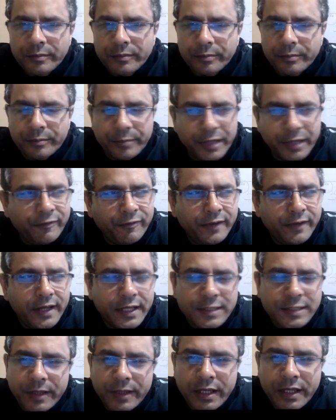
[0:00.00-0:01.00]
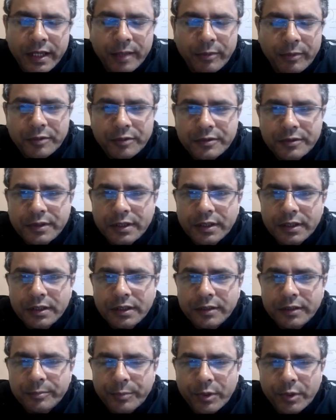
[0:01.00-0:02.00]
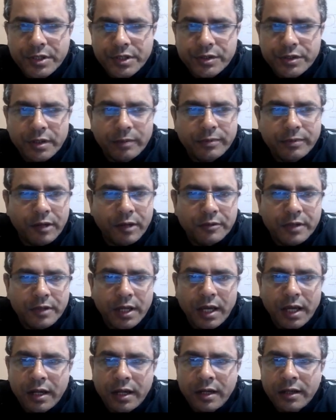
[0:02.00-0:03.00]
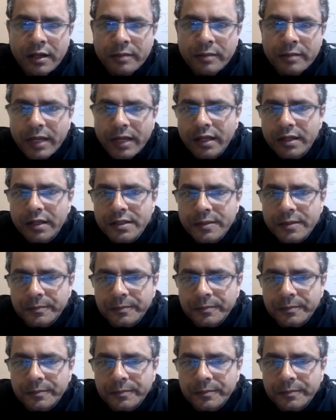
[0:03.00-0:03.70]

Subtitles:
briefly explaining about the process of counter current mechanism.